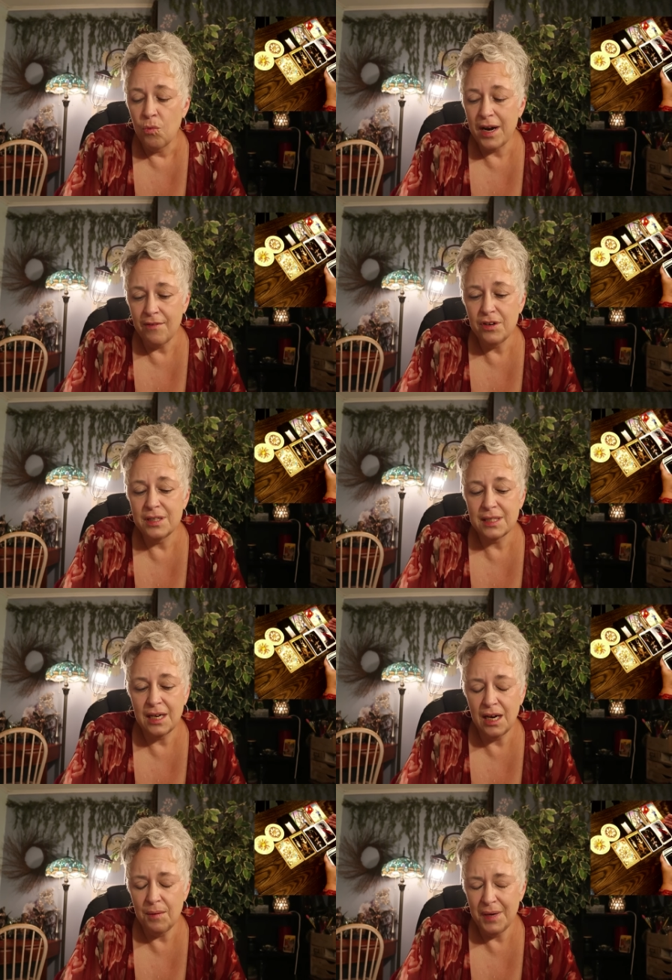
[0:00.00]
Whatever is
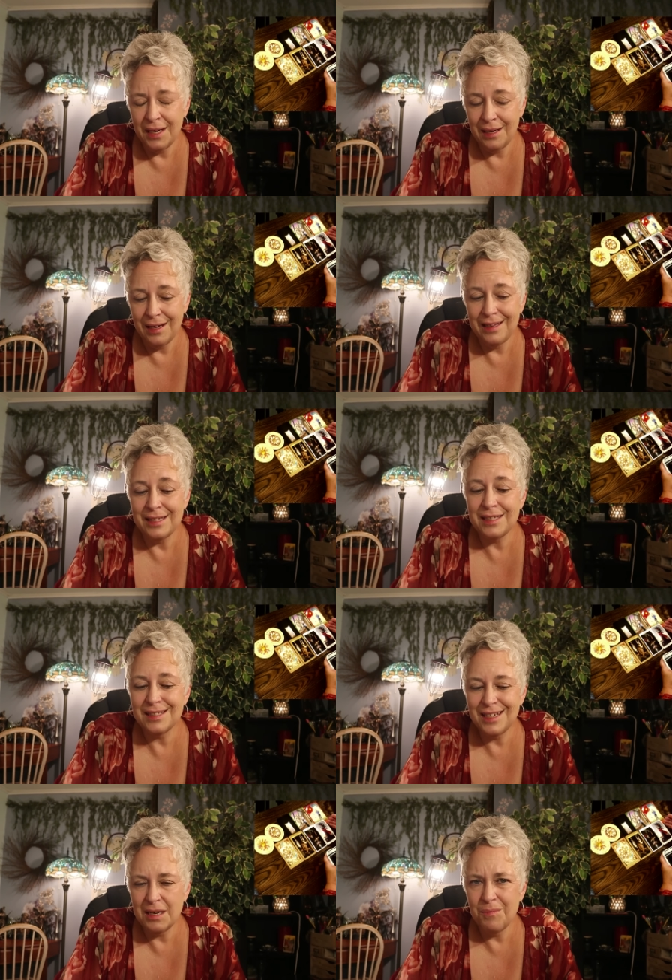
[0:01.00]
coming, this
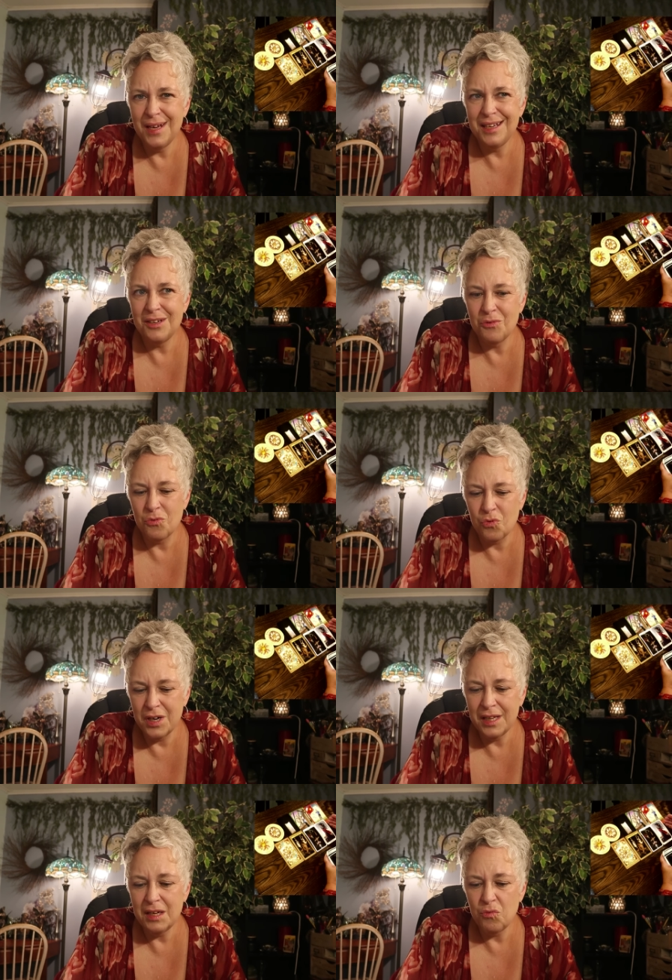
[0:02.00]
is going to make you
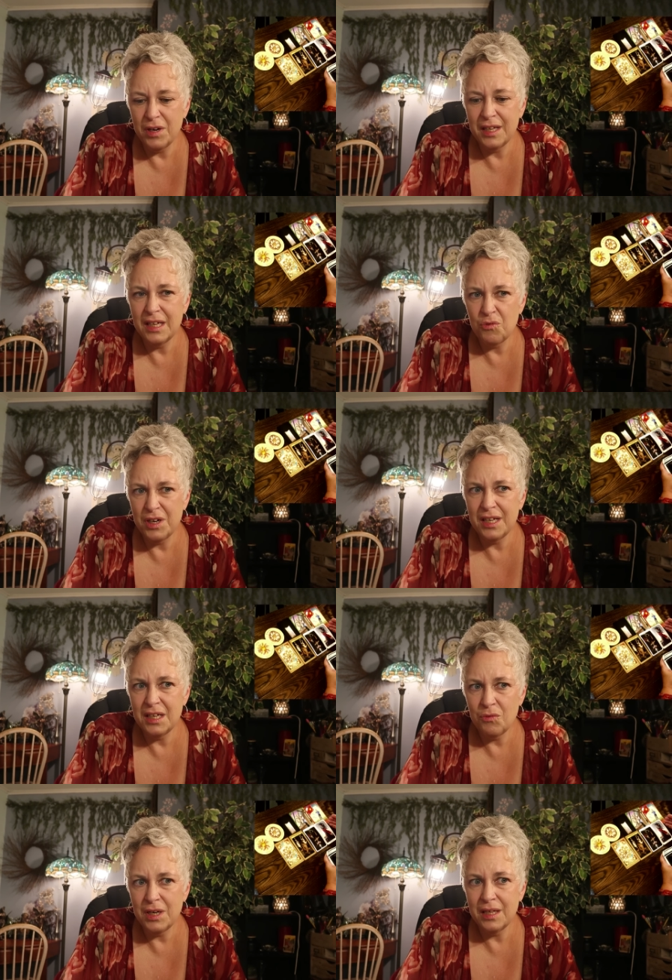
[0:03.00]
really, really,
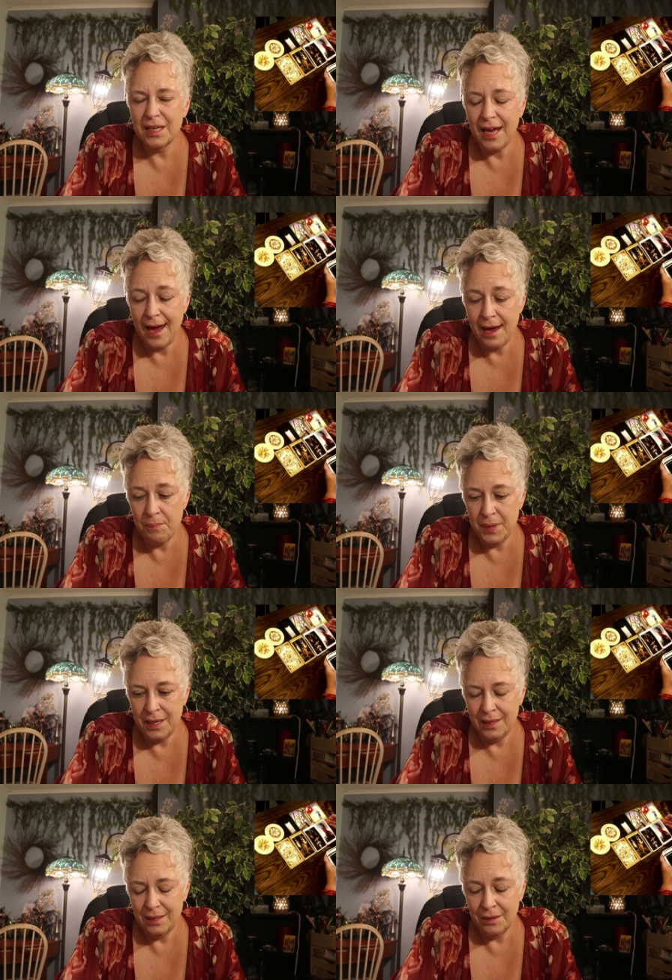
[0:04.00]
really, really
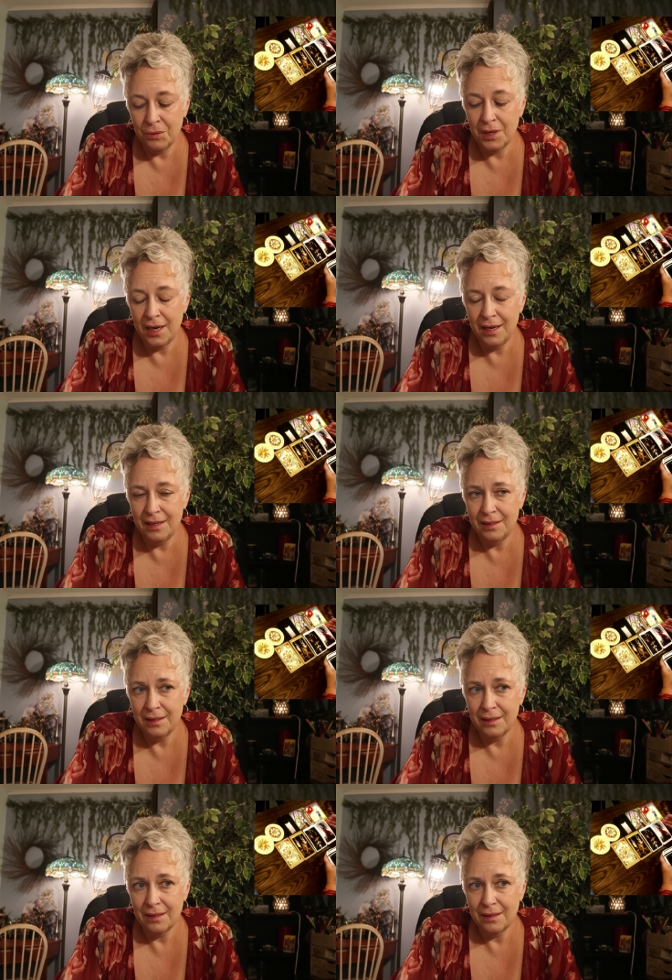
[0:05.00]
happy, okay?
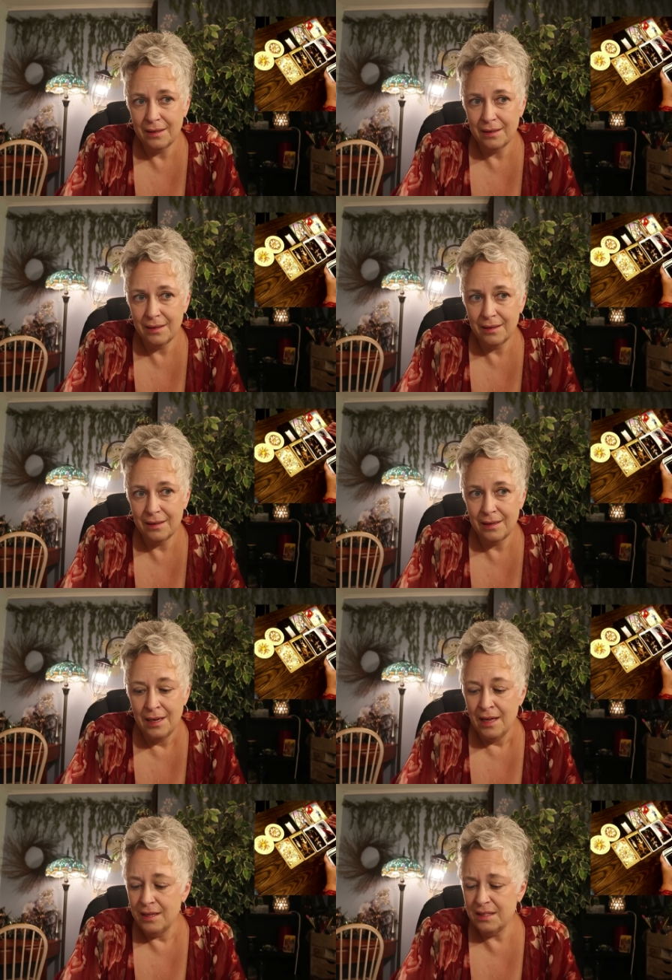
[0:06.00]

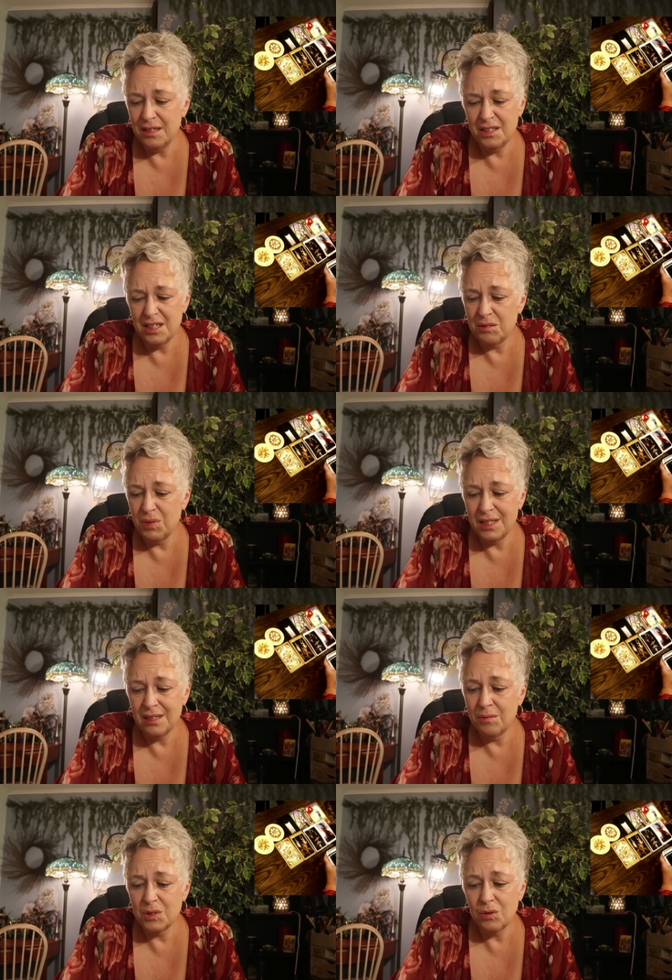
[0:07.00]
This could just be
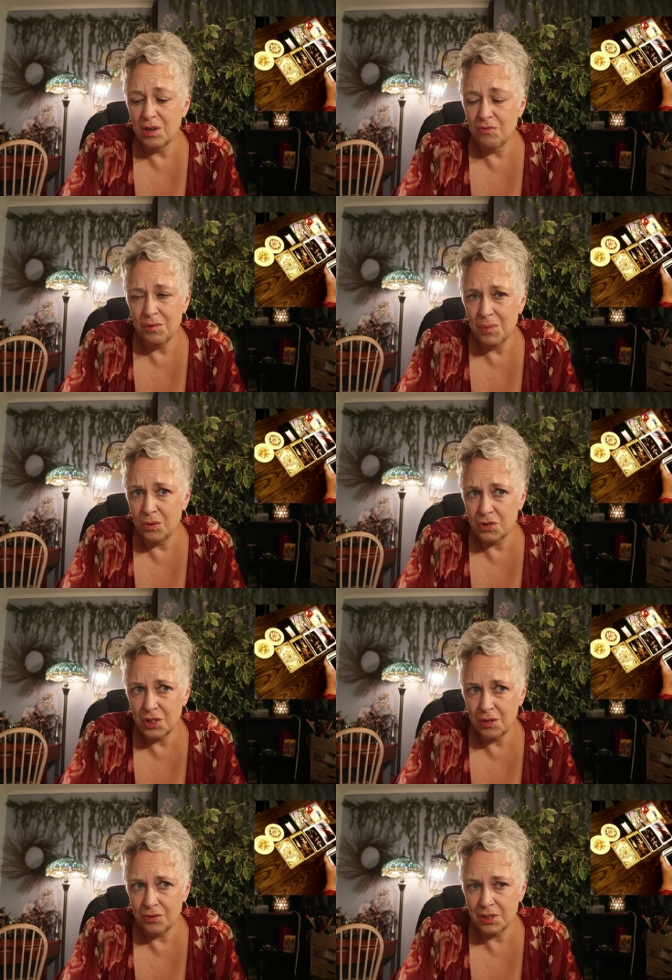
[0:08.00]
some sort of
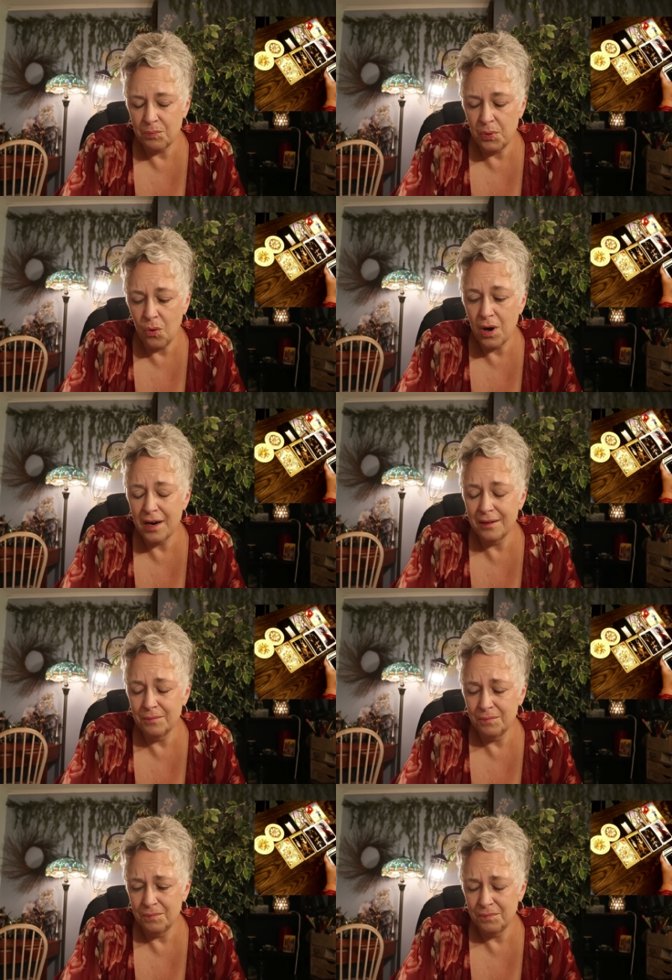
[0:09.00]
emotional support.